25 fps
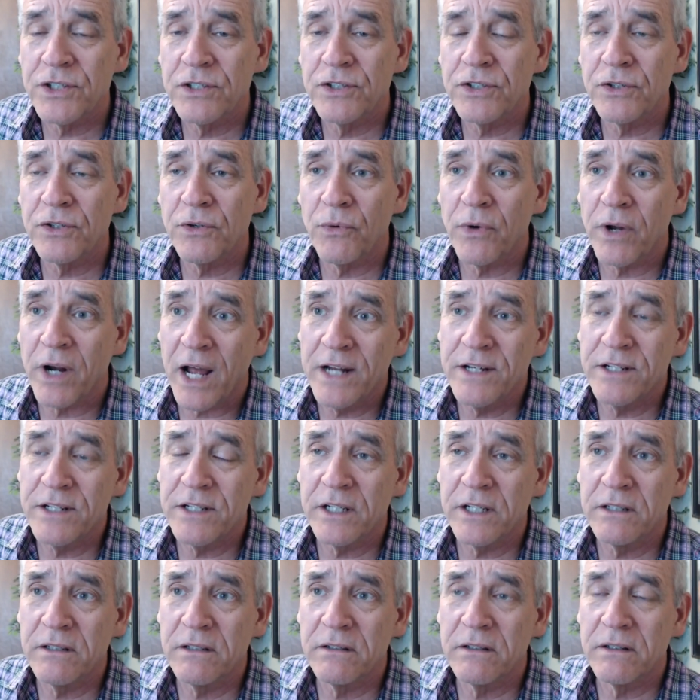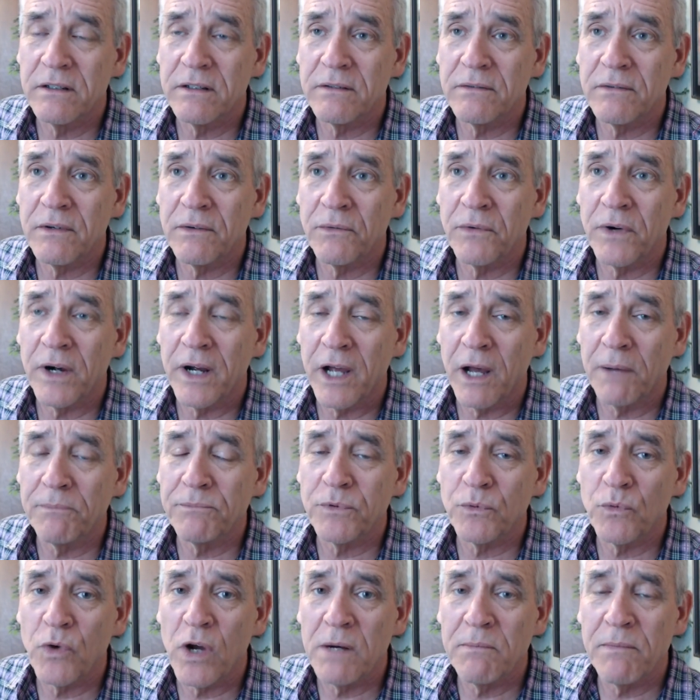to what I did,
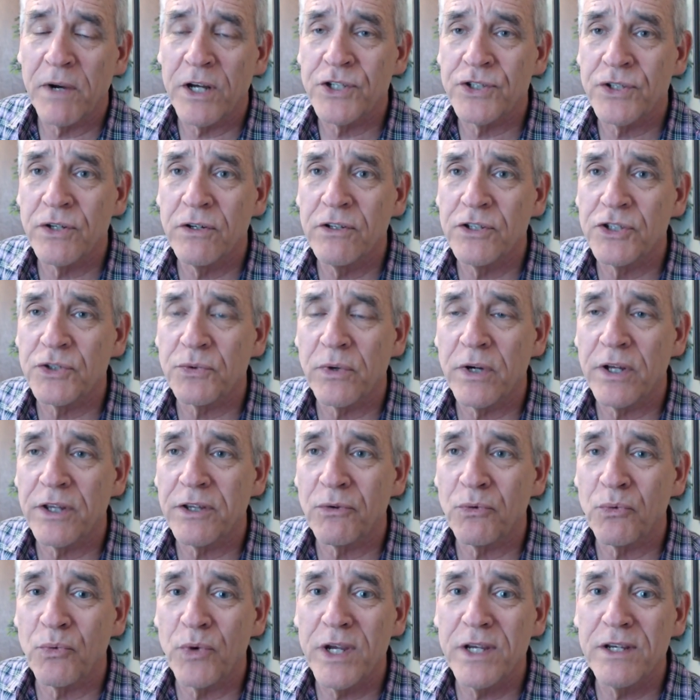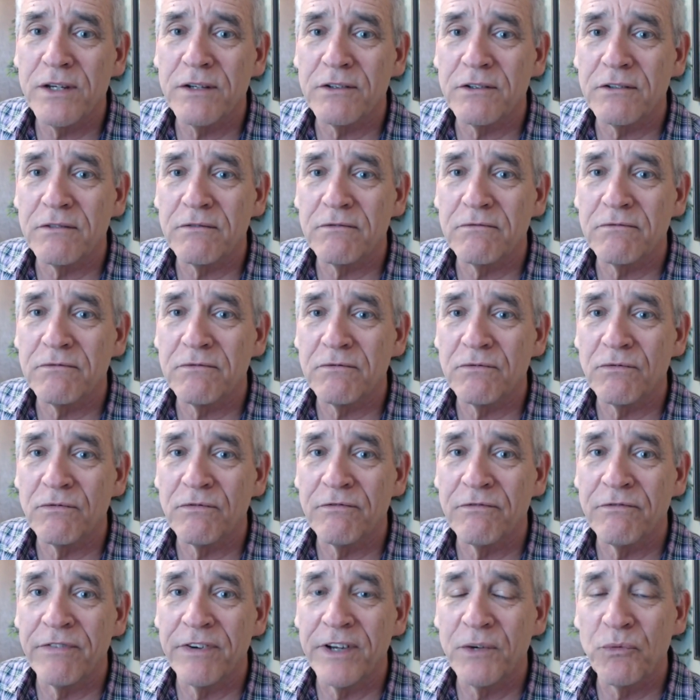helped one of my students with. We
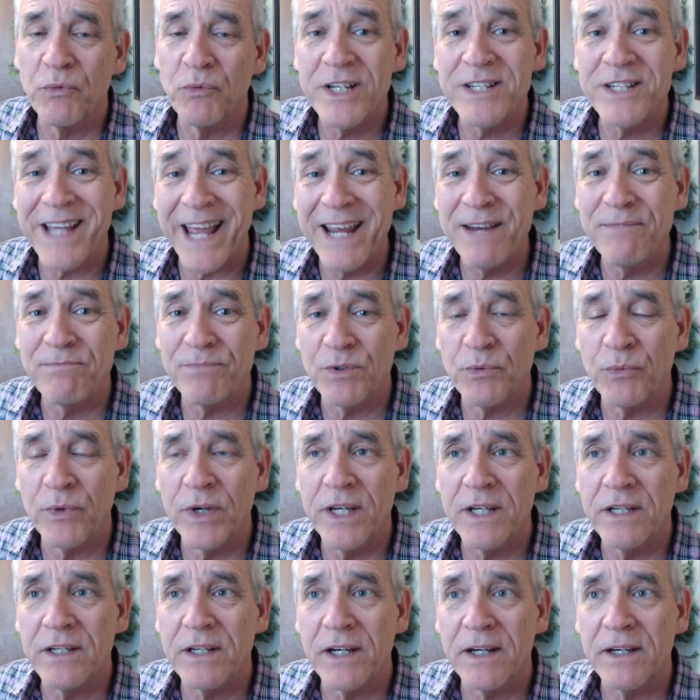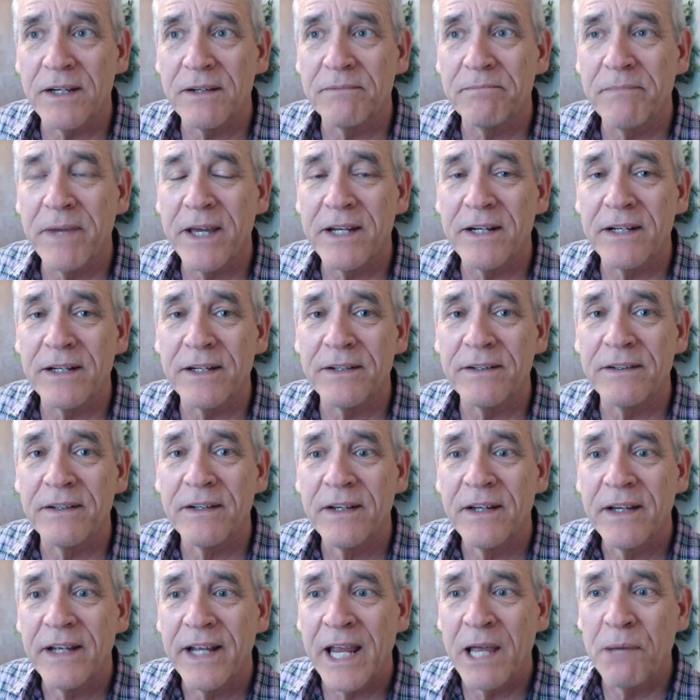we taped, we uh, made a
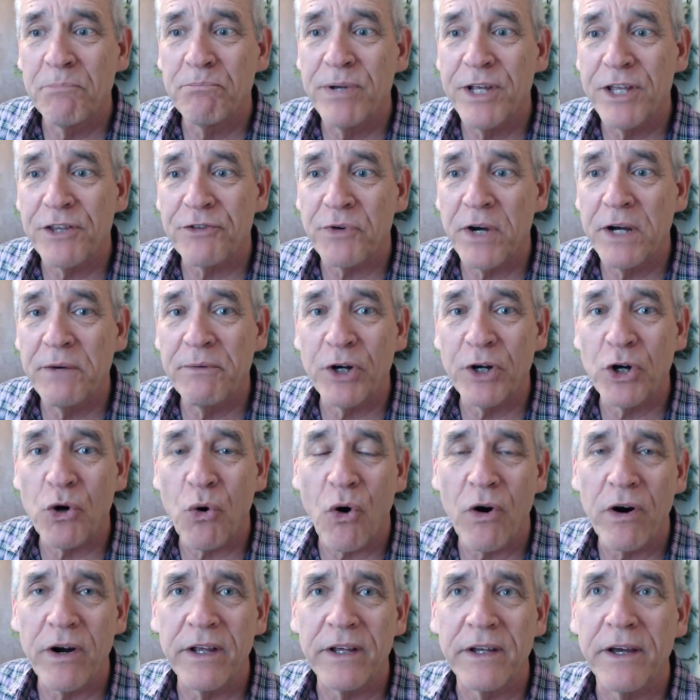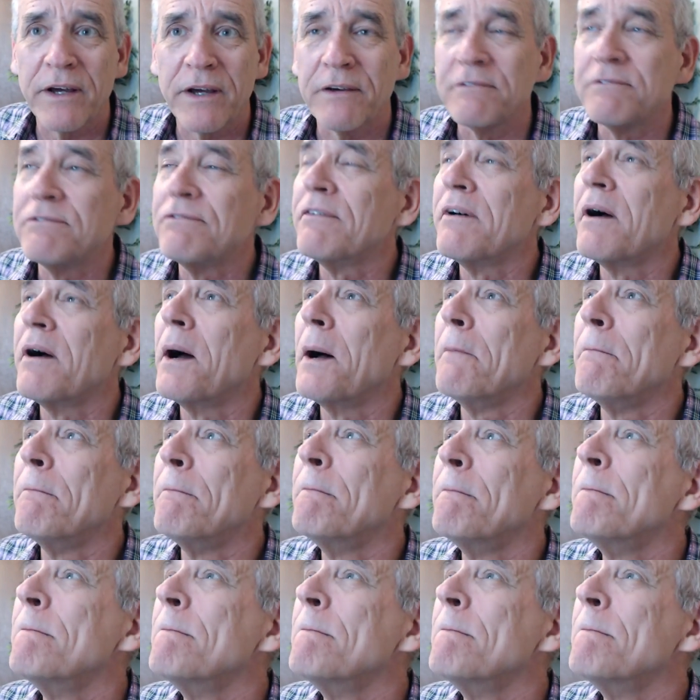MP3 recording of um,